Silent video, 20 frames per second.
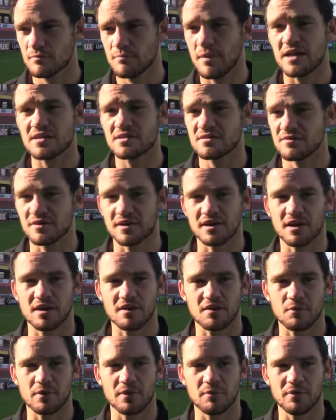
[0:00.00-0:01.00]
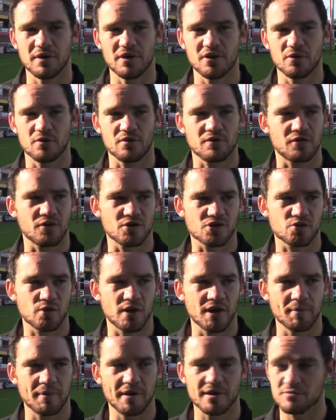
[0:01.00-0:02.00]
Massively. Uh, we, we knew the first
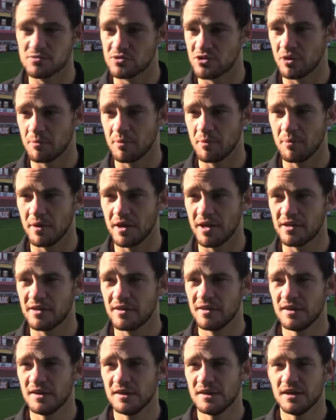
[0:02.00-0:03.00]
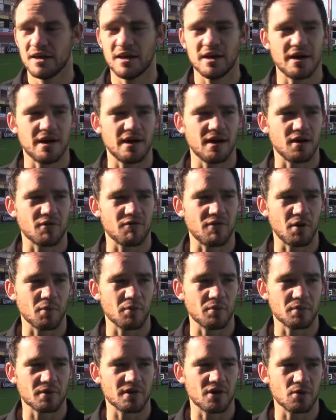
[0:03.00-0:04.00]
20 minutes was going to be big. Uh, I felt
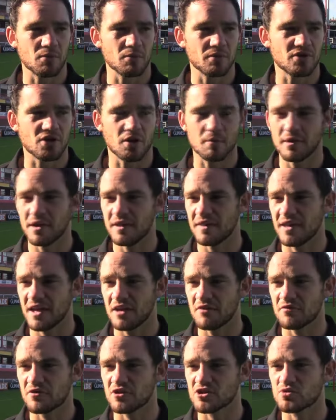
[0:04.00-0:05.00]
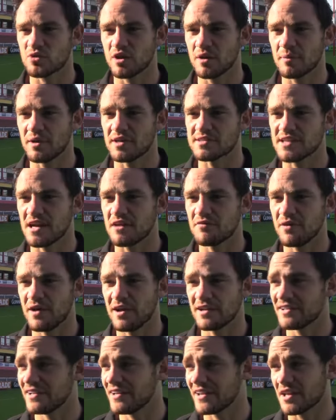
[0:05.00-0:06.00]
we, we dominated the game first 20 minutes. Half
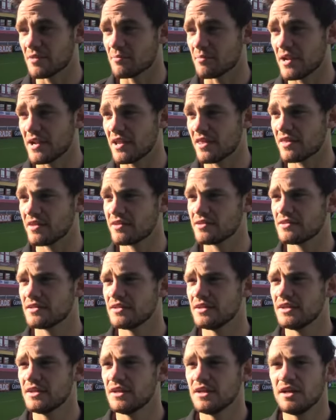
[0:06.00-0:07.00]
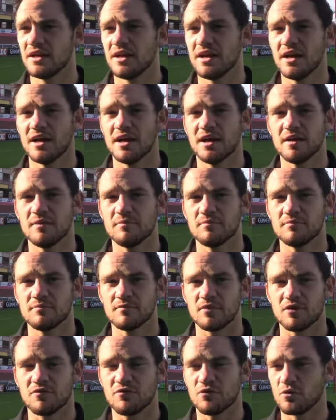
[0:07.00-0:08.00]
I didn't give them anything.
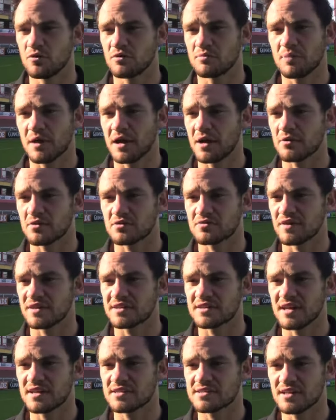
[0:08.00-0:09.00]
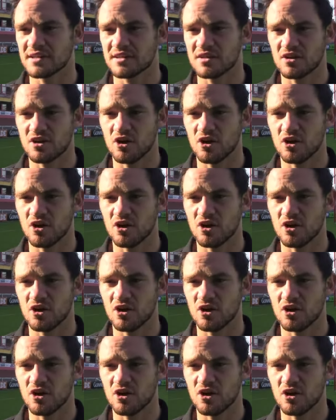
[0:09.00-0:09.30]
Um, our forward pack was fantastic.